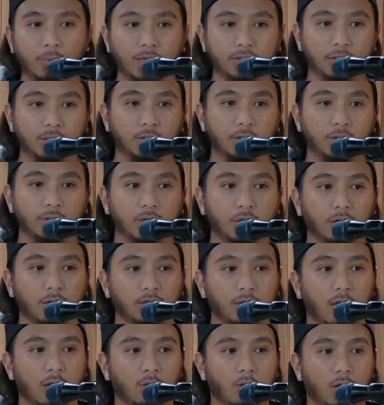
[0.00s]
Messenger
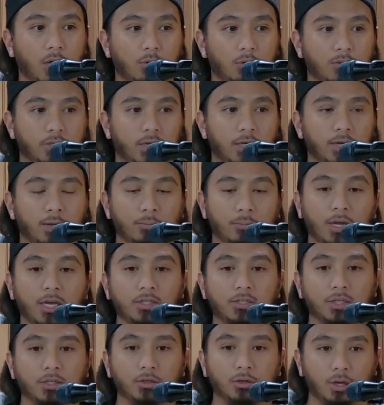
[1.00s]
Sallallahu Alaihi Wasallam
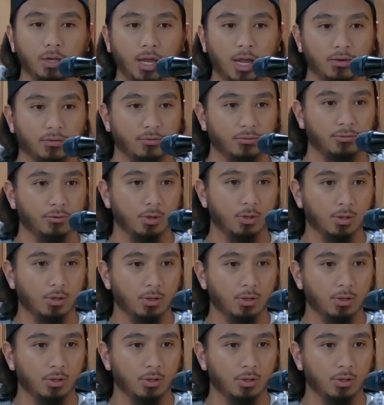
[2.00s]
is in your life.